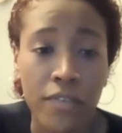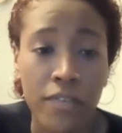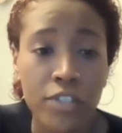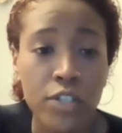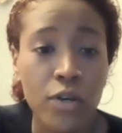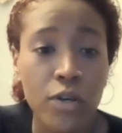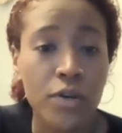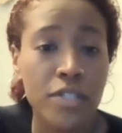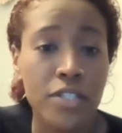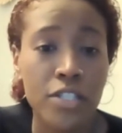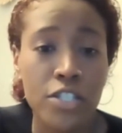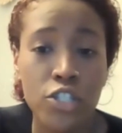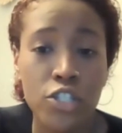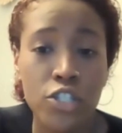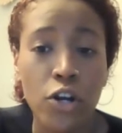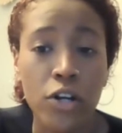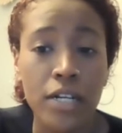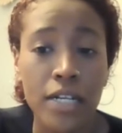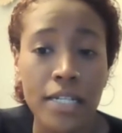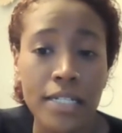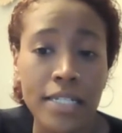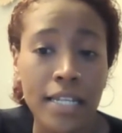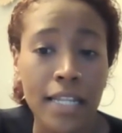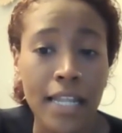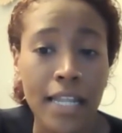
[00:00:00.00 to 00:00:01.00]
So it just turned
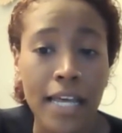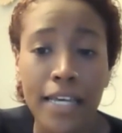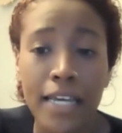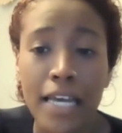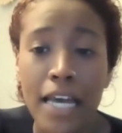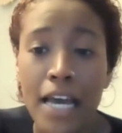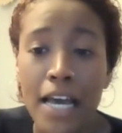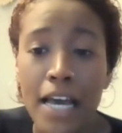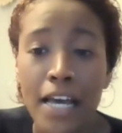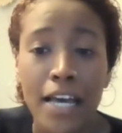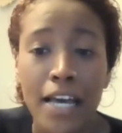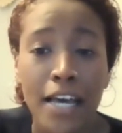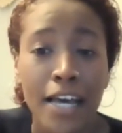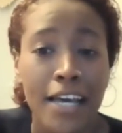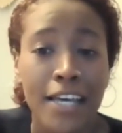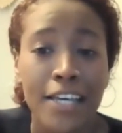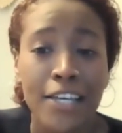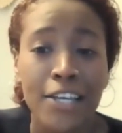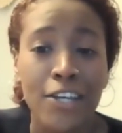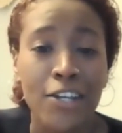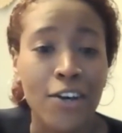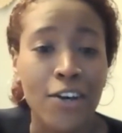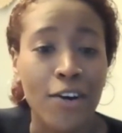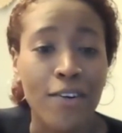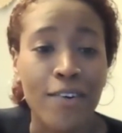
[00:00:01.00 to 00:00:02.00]
into like,
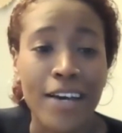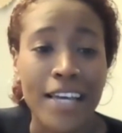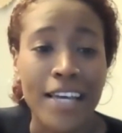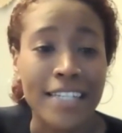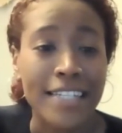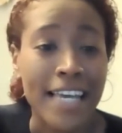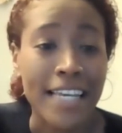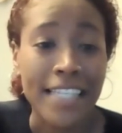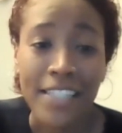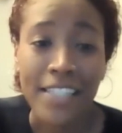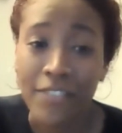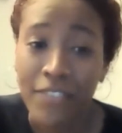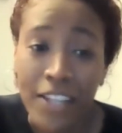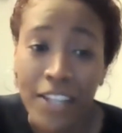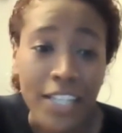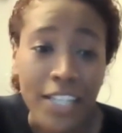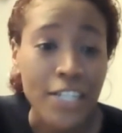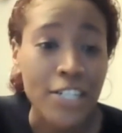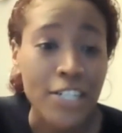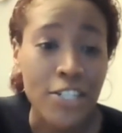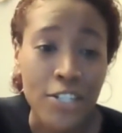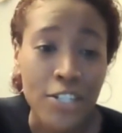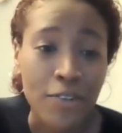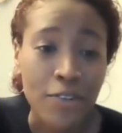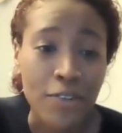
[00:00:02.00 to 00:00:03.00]
it takes a
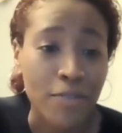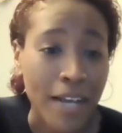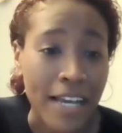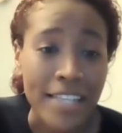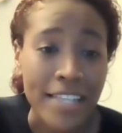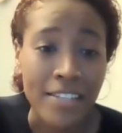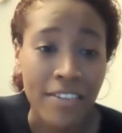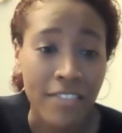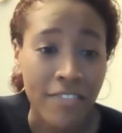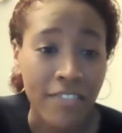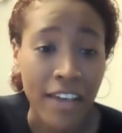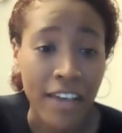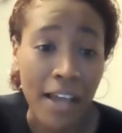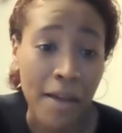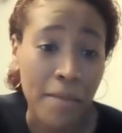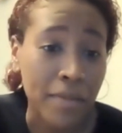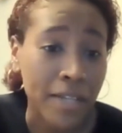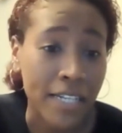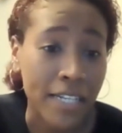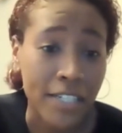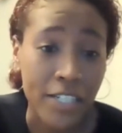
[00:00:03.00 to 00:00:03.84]
village to raise a family,